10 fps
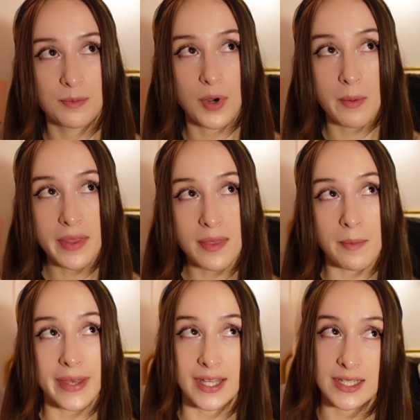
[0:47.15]
probably the
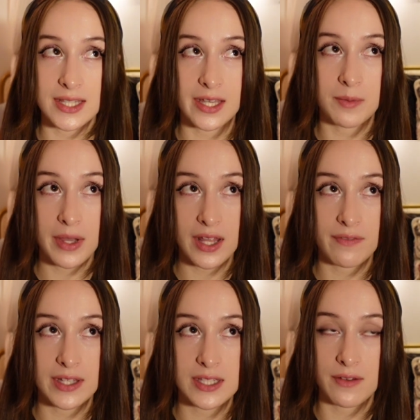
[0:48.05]
biggest thing in my life
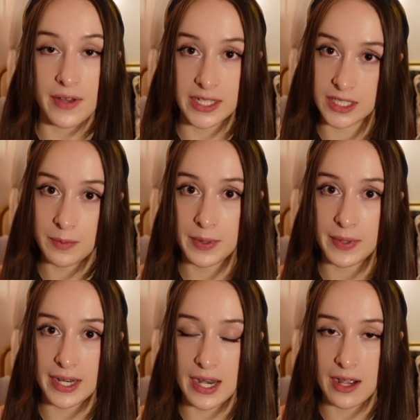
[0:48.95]
that's affecting me
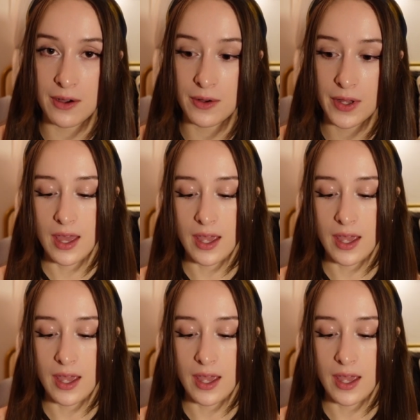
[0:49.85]
right now,